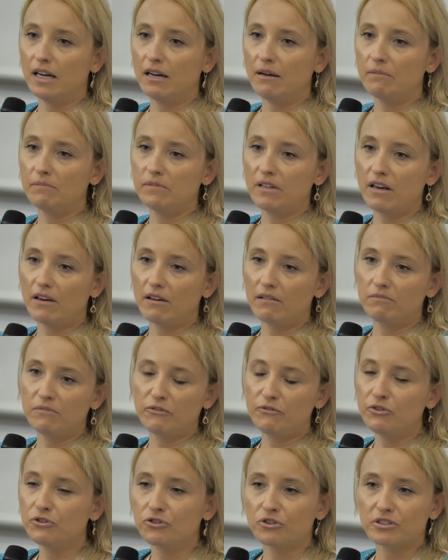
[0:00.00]
the
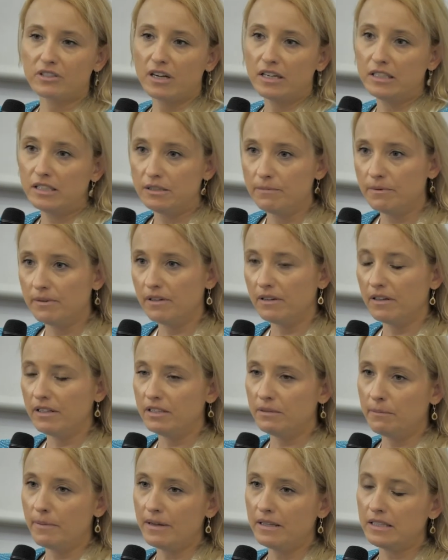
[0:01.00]
features are
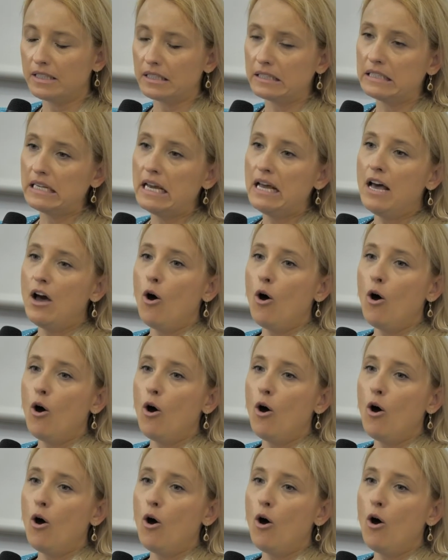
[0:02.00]
independent.